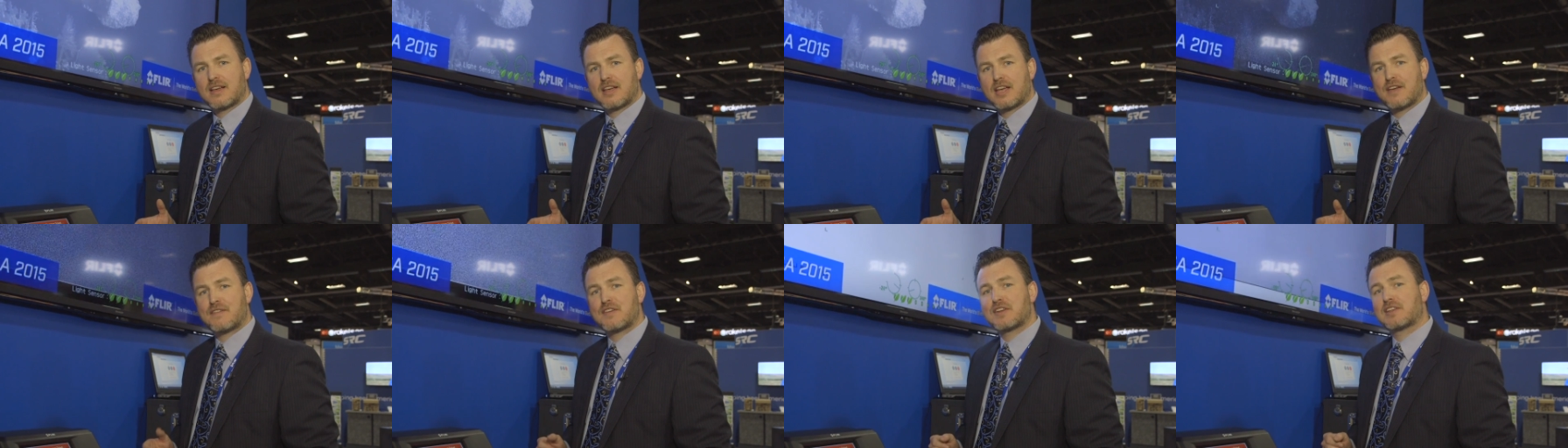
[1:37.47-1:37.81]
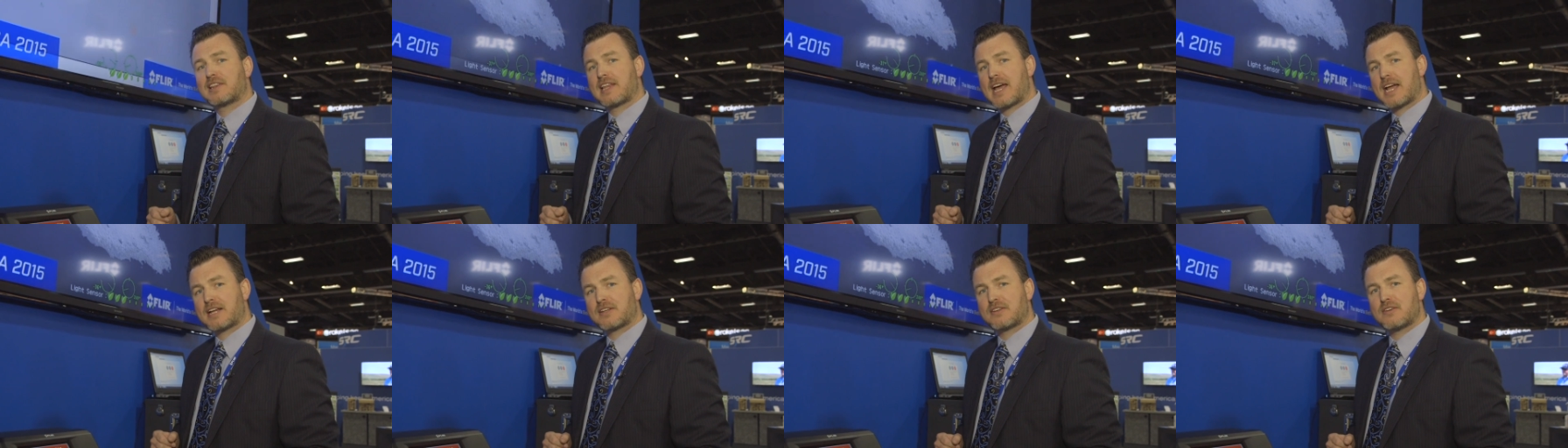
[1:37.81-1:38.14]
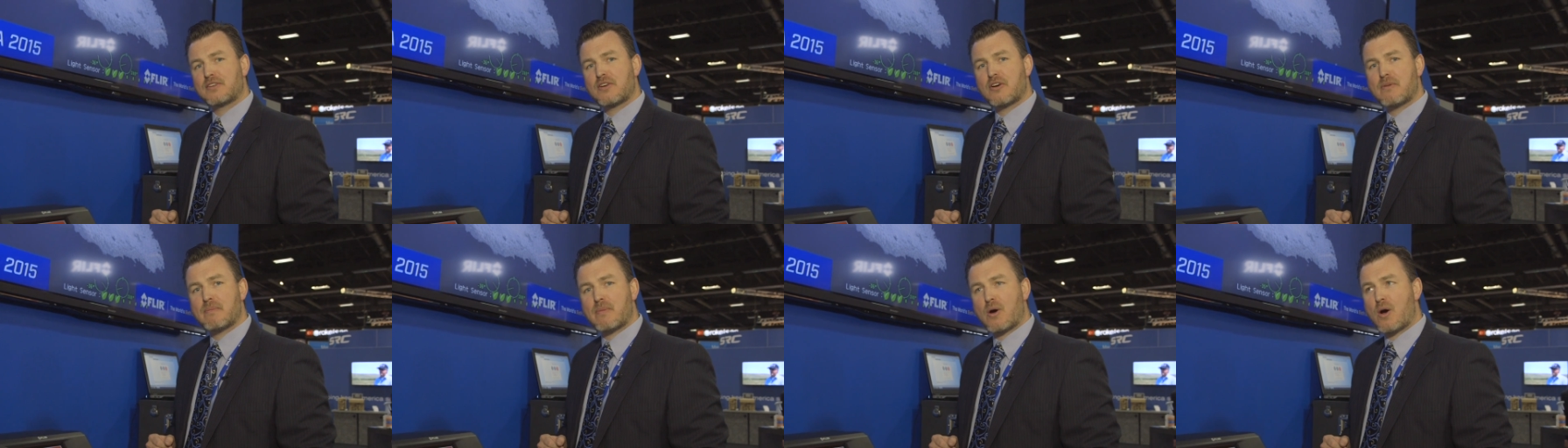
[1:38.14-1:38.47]
If you'd like to
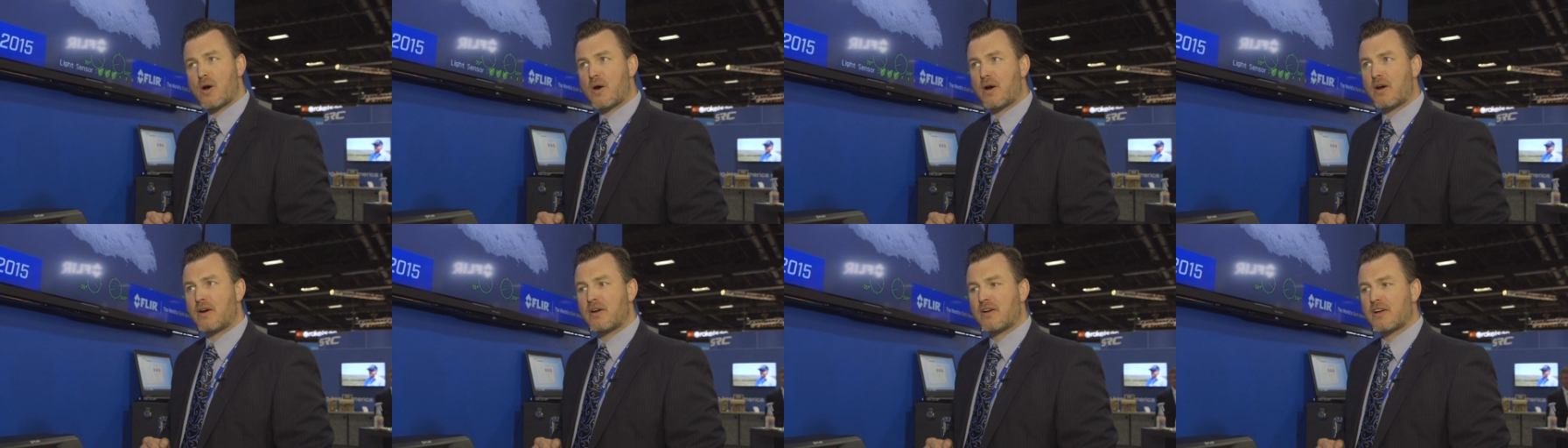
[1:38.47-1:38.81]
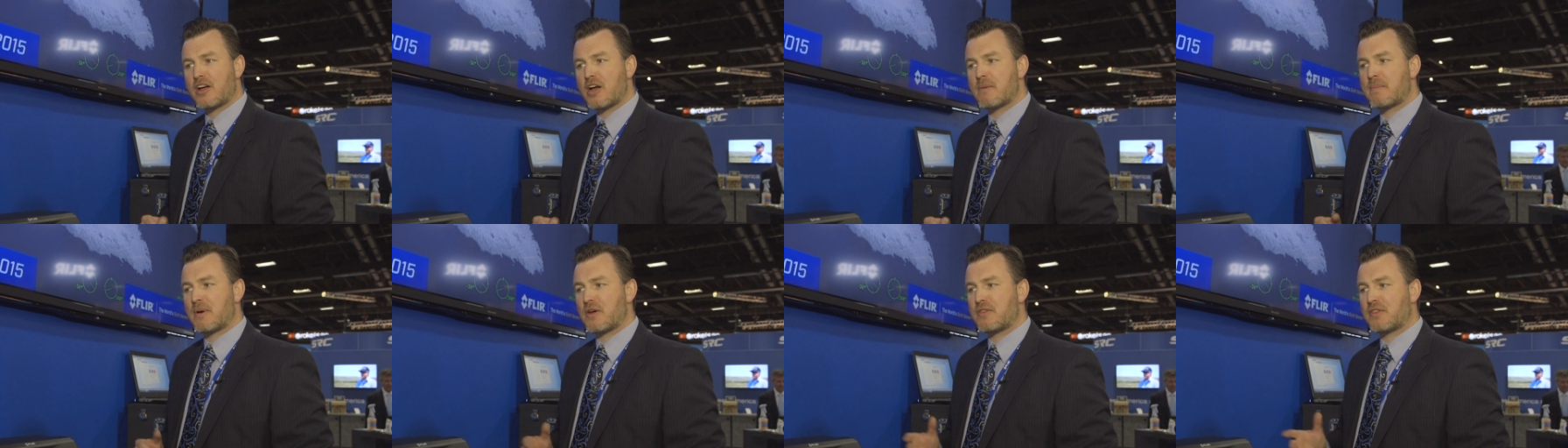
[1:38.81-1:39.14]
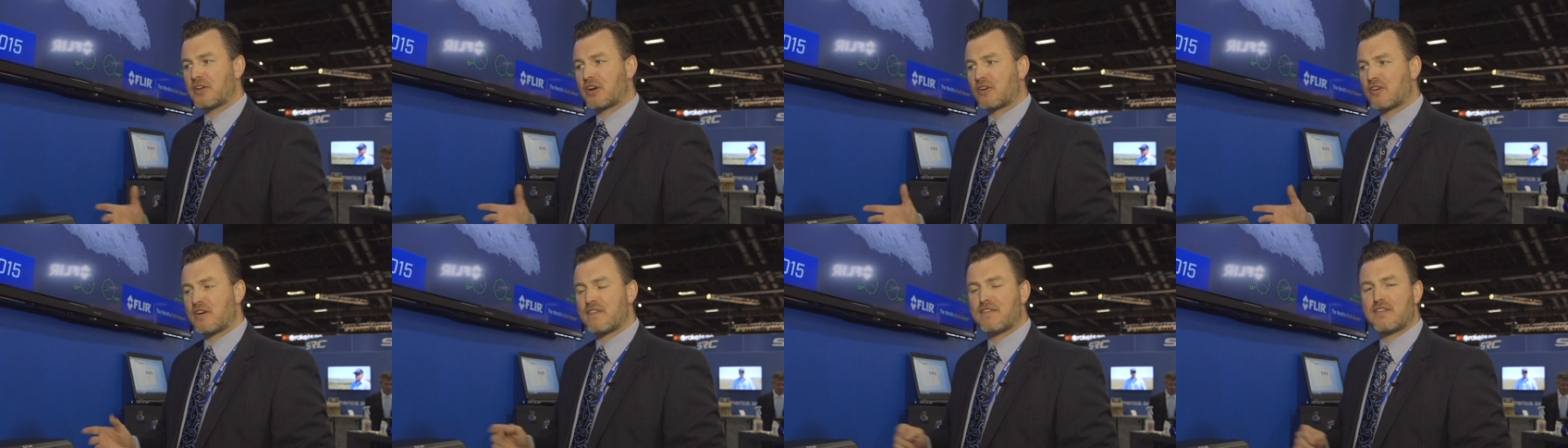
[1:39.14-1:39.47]
know more about
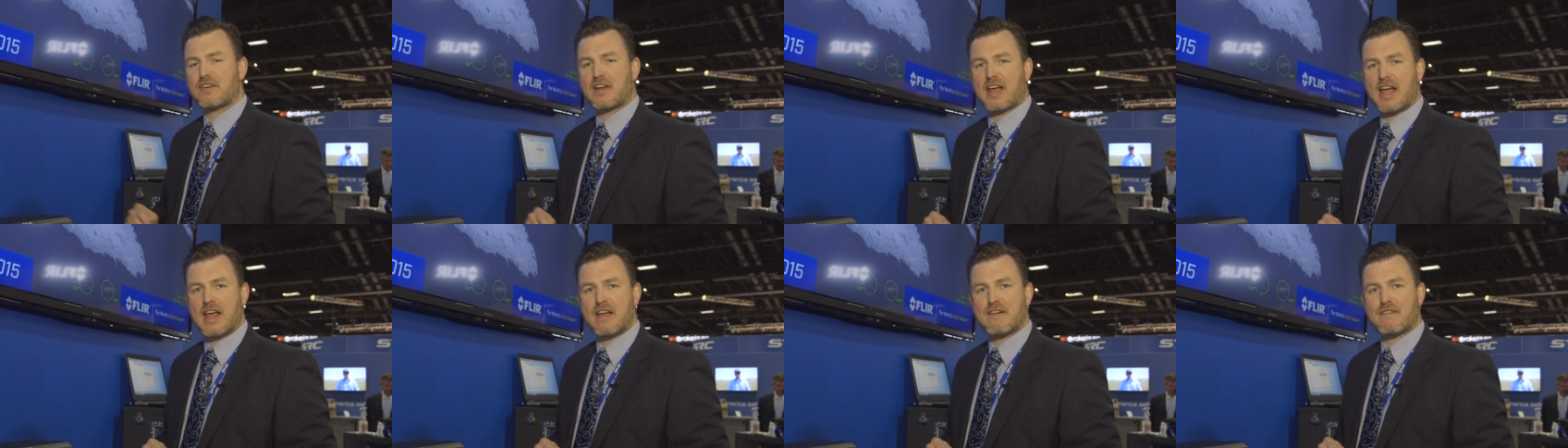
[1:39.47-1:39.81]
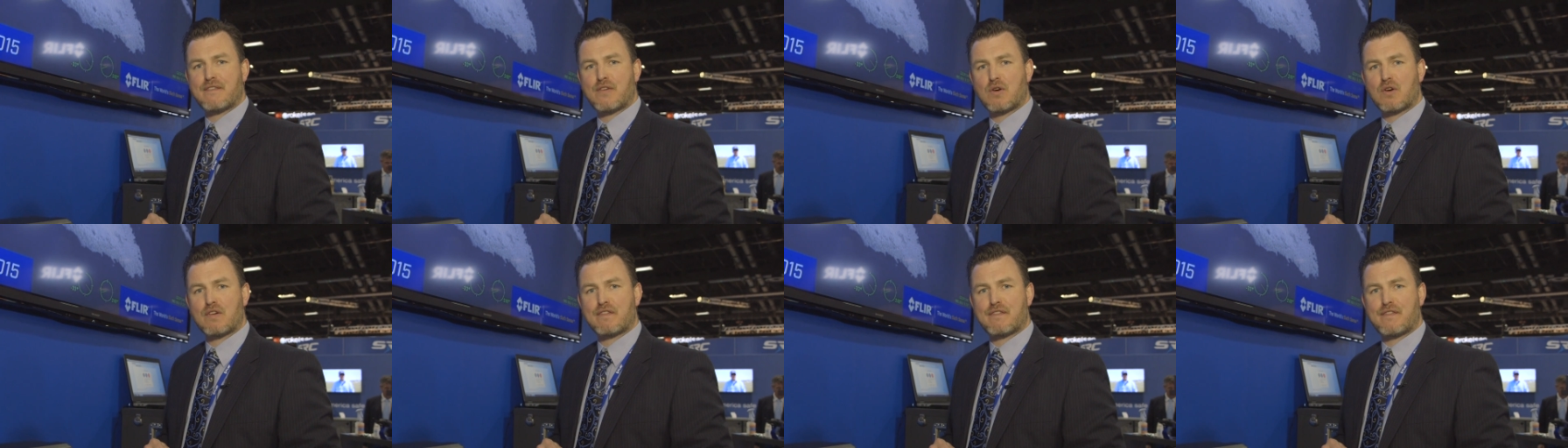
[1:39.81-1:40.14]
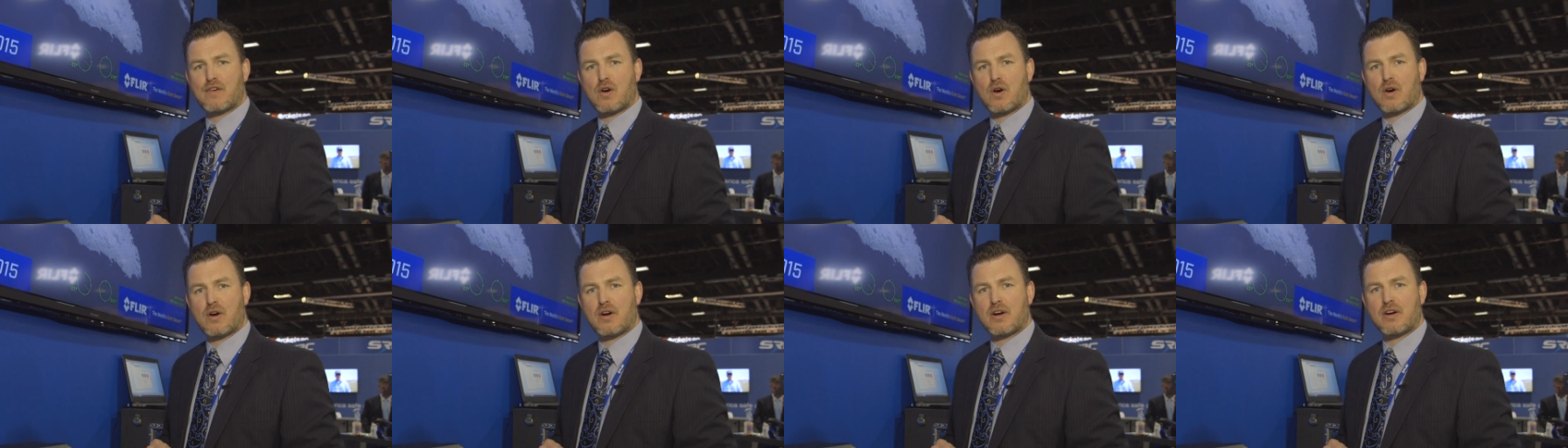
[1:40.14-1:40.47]
the Griffin
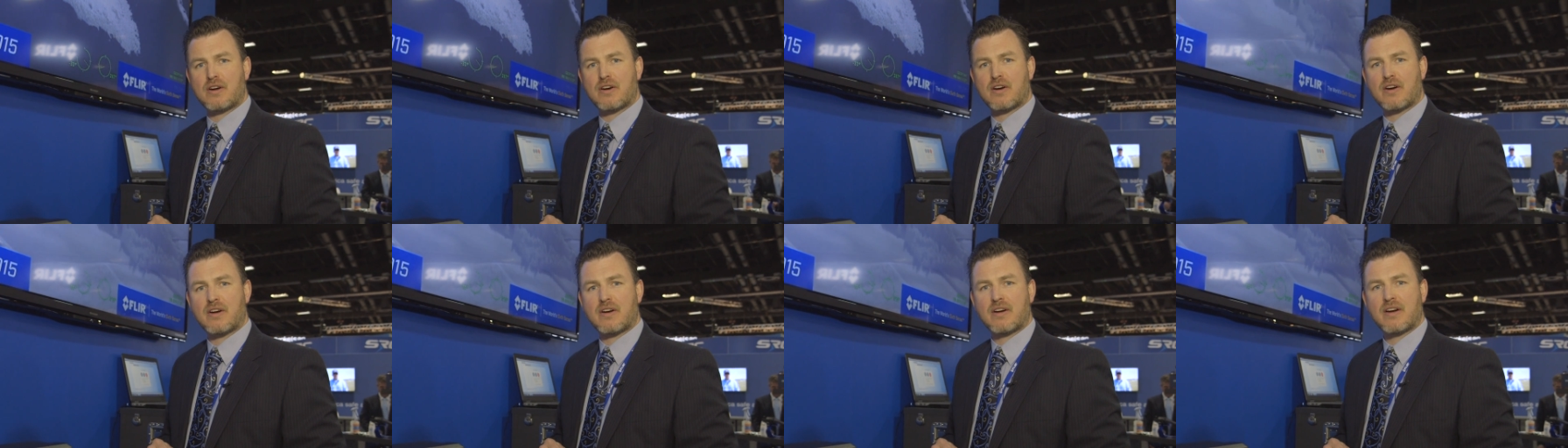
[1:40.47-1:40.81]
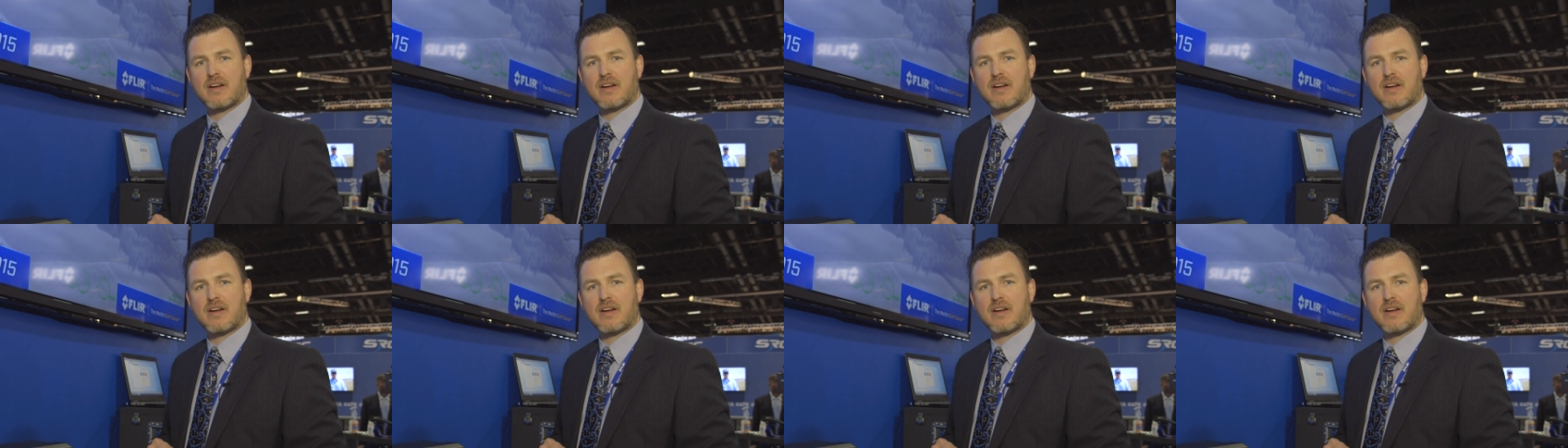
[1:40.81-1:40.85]
844